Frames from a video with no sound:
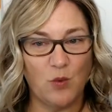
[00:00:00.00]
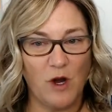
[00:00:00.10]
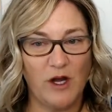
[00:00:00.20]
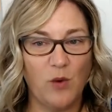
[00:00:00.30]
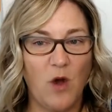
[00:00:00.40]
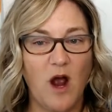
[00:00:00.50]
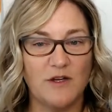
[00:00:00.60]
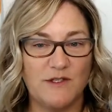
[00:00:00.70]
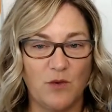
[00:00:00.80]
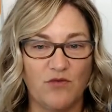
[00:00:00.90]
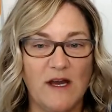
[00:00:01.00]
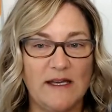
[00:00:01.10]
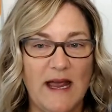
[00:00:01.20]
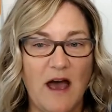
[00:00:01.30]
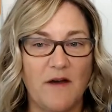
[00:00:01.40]
to where you are? So
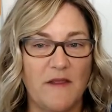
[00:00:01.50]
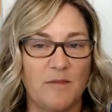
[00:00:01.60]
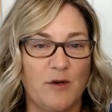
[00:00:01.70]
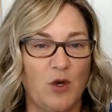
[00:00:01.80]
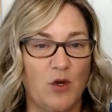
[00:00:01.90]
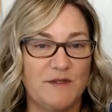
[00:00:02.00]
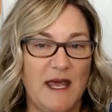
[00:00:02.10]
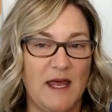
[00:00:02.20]
right now in the poll,